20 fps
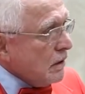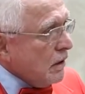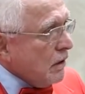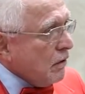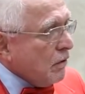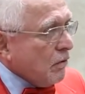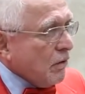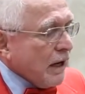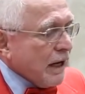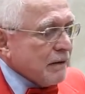
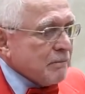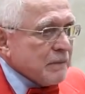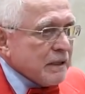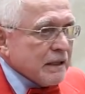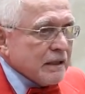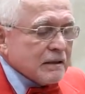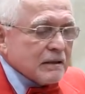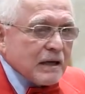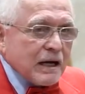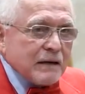oh, I
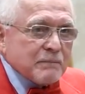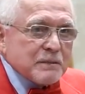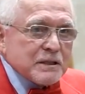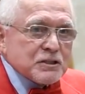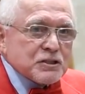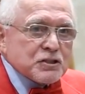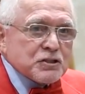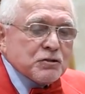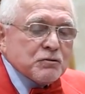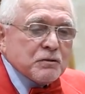mean, I'd
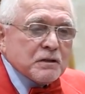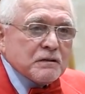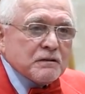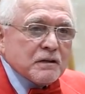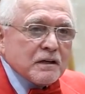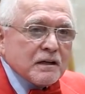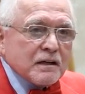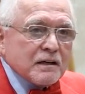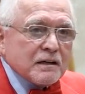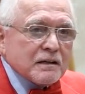be
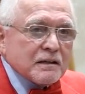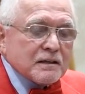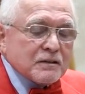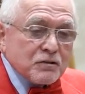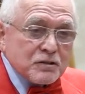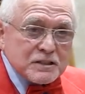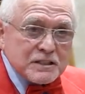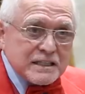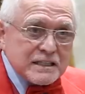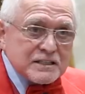suing, uh, of
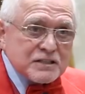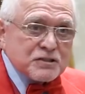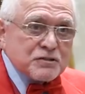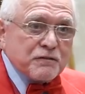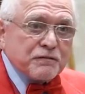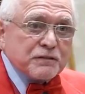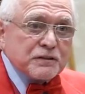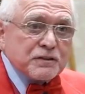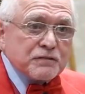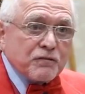course, kids
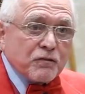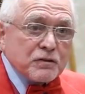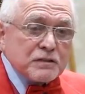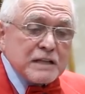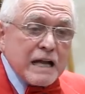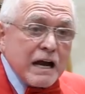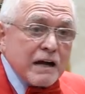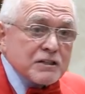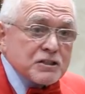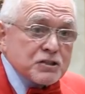sue for
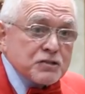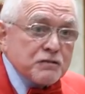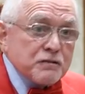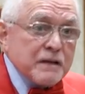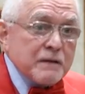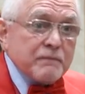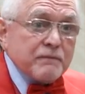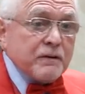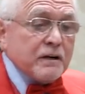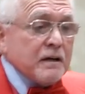divorce. Now I'd sue
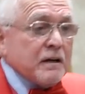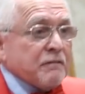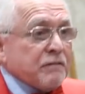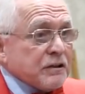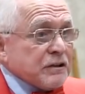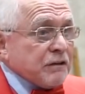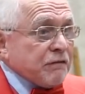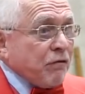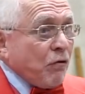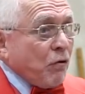him
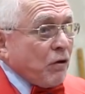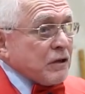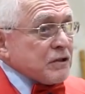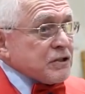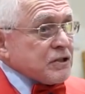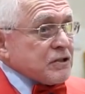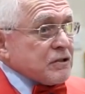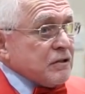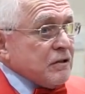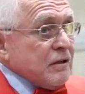for
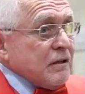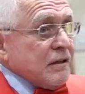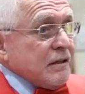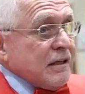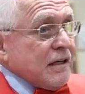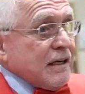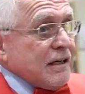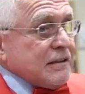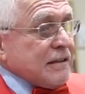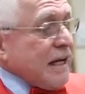divorce,
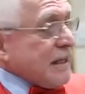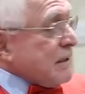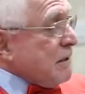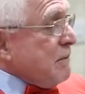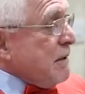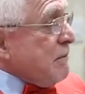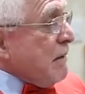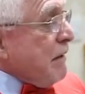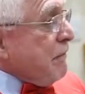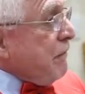uh, not
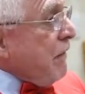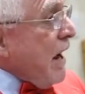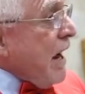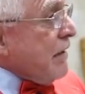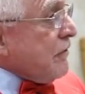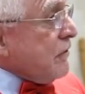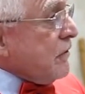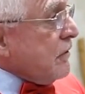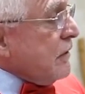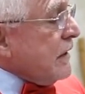to be my
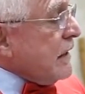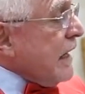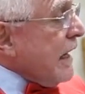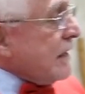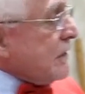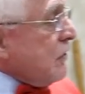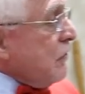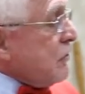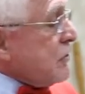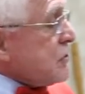father, and
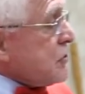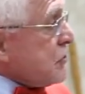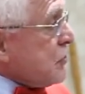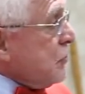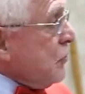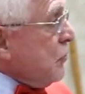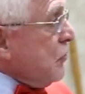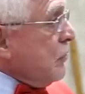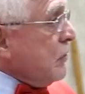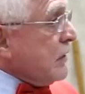I'd go to
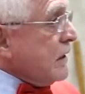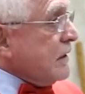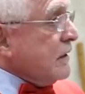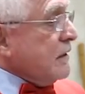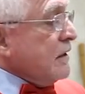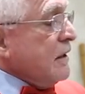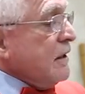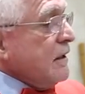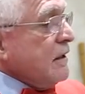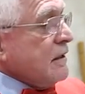school,
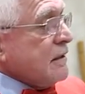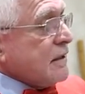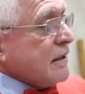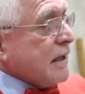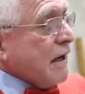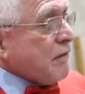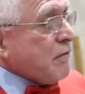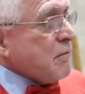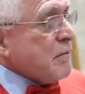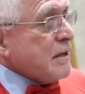and the
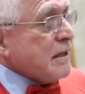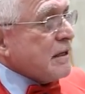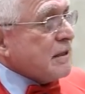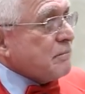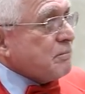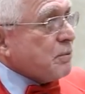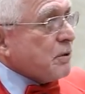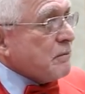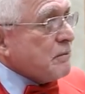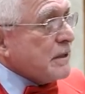government
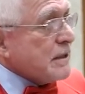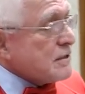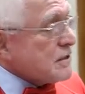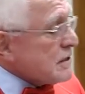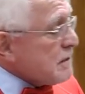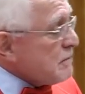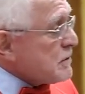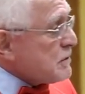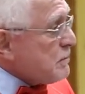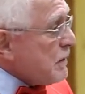had put me
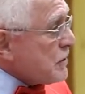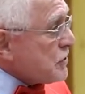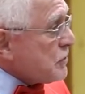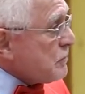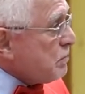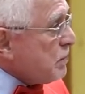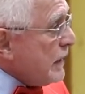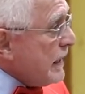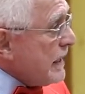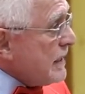in some
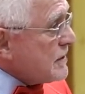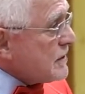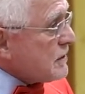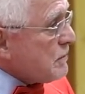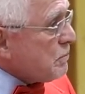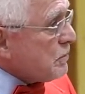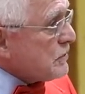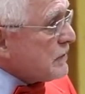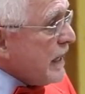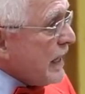special place
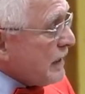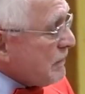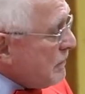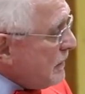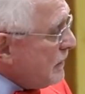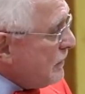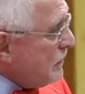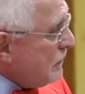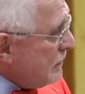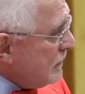to protect.